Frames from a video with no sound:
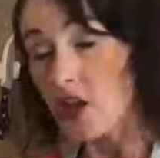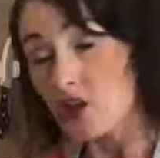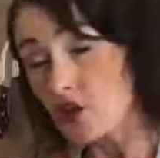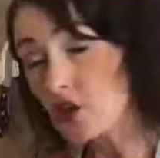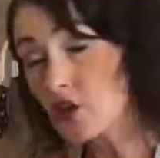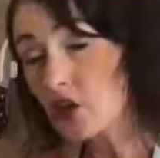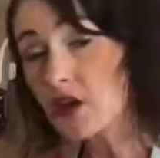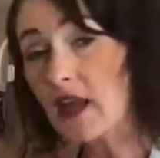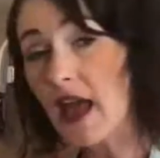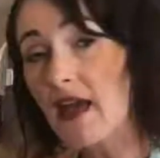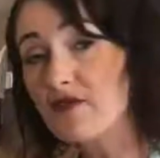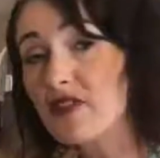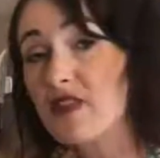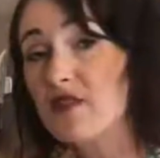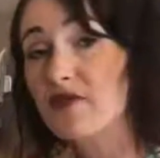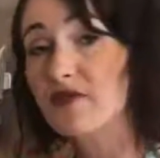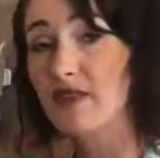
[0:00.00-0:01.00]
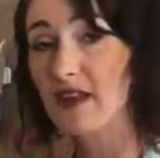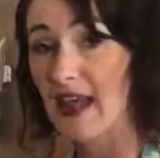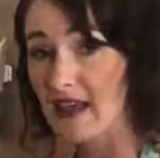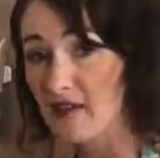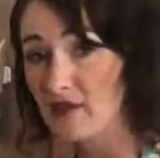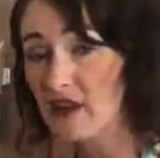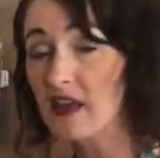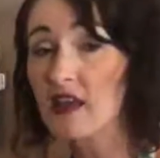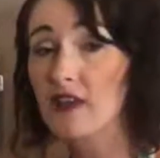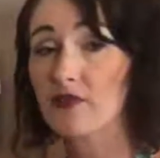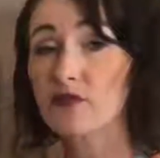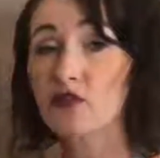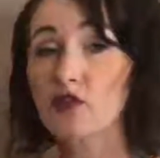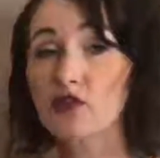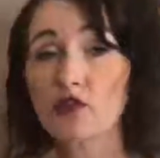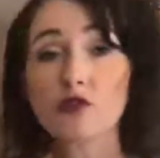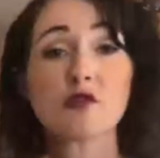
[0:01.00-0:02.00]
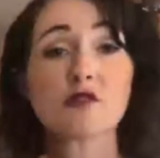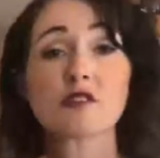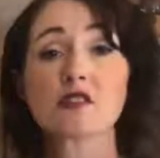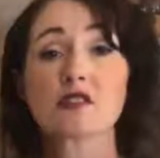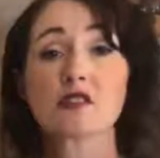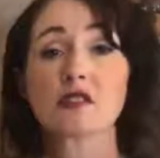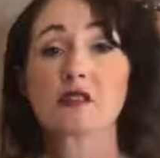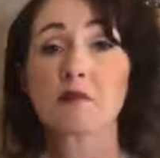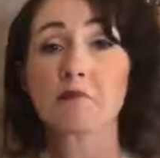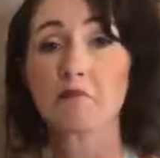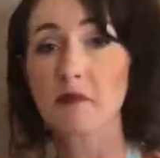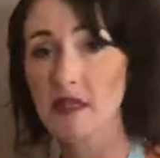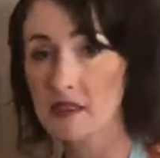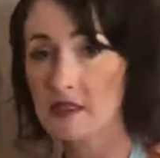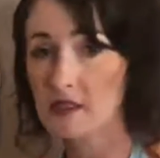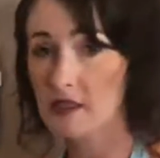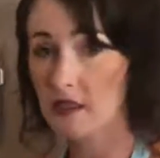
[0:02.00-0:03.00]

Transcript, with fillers: You could have the flavour if you use just the minced